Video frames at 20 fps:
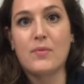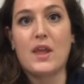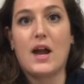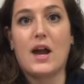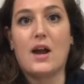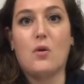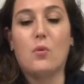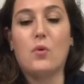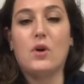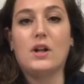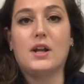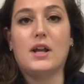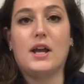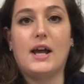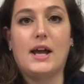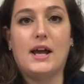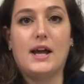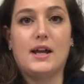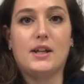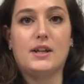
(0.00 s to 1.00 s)
I will
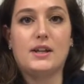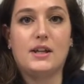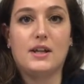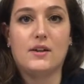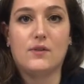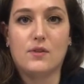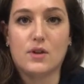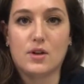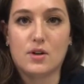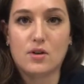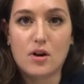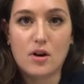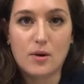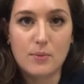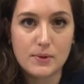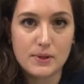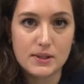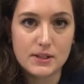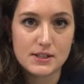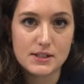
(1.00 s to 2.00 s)
add in the
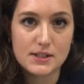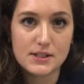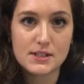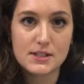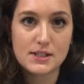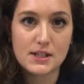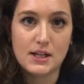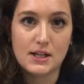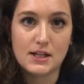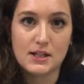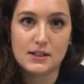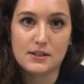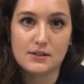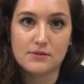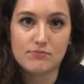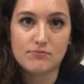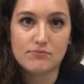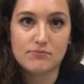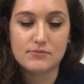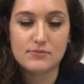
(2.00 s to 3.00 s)
comments
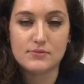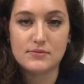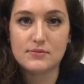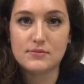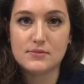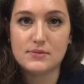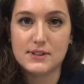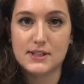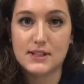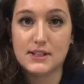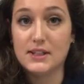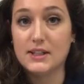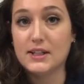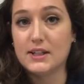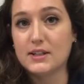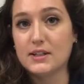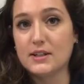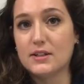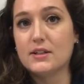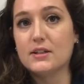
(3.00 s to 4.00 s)
the
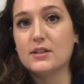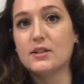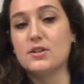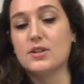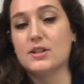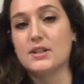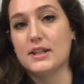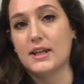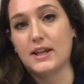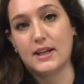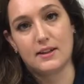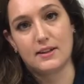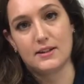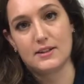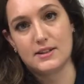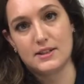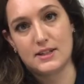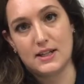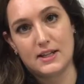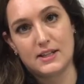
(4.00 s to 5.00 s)
link to take
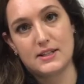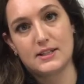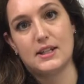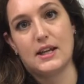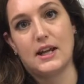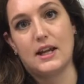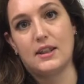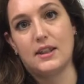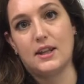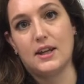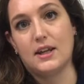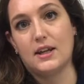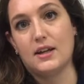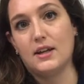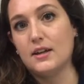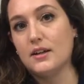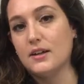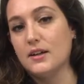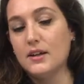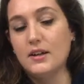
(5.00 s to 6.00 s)
this test. I think
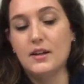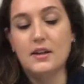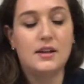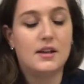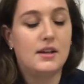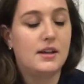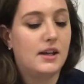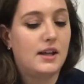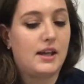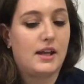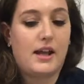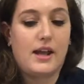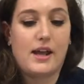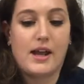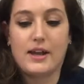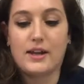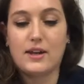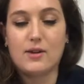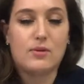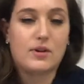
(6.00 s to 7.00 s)

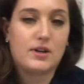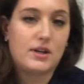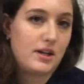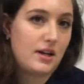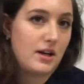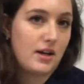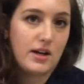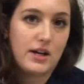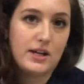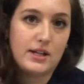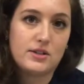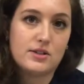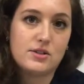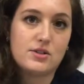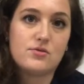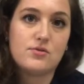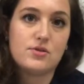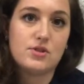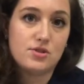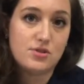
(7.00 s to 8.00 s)
anyone in our
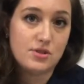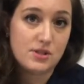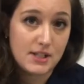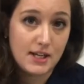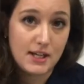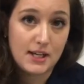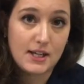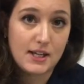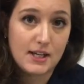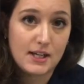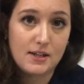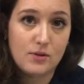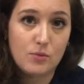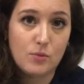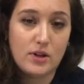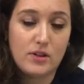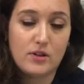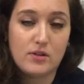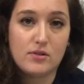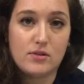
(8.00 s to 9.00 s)
industry should take it,
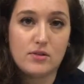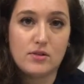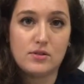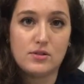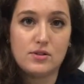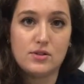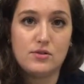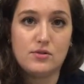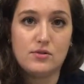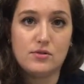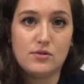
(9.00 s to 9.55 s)
whether or not